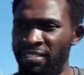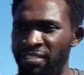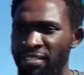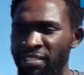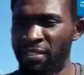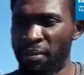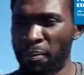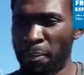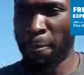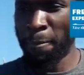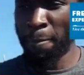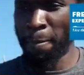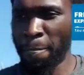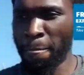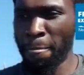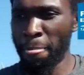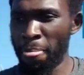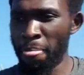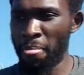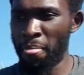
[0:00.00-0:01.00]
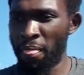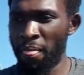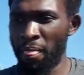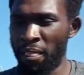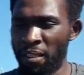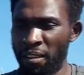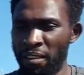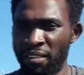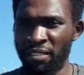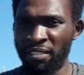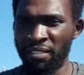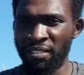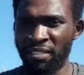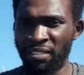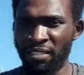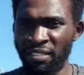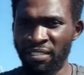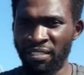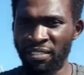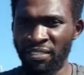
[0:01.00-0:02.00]
up one of the mountains in
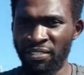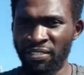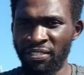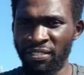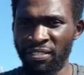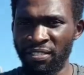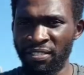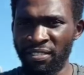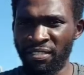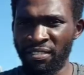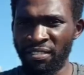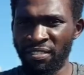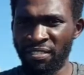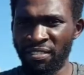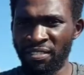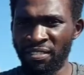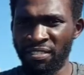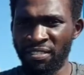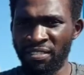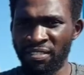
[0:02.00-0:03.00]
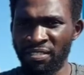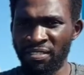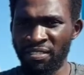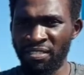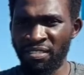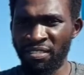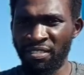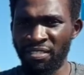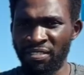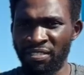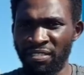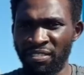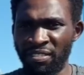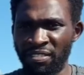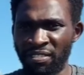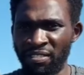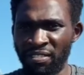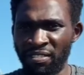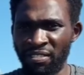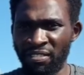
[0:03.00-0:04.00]
the UK.
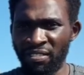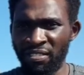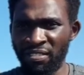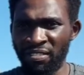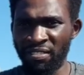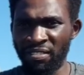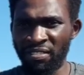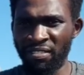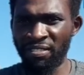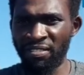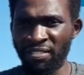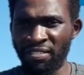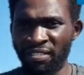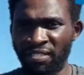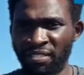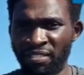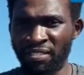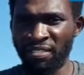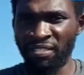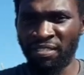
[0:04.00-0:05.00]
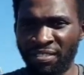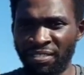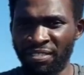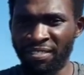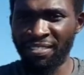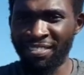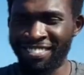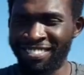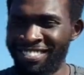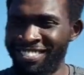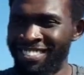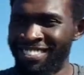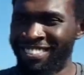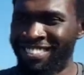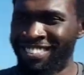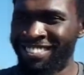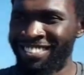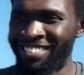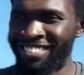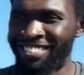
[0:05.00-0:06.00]
And they were saying, oh, you don't want
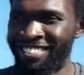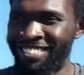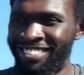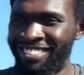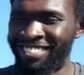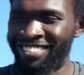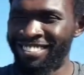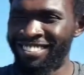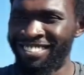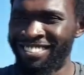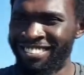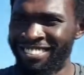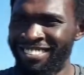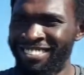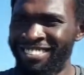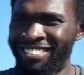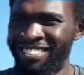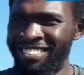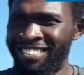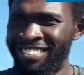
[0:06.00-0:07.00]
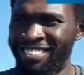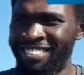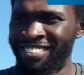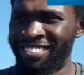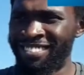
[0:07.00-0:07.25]
me back there, and I really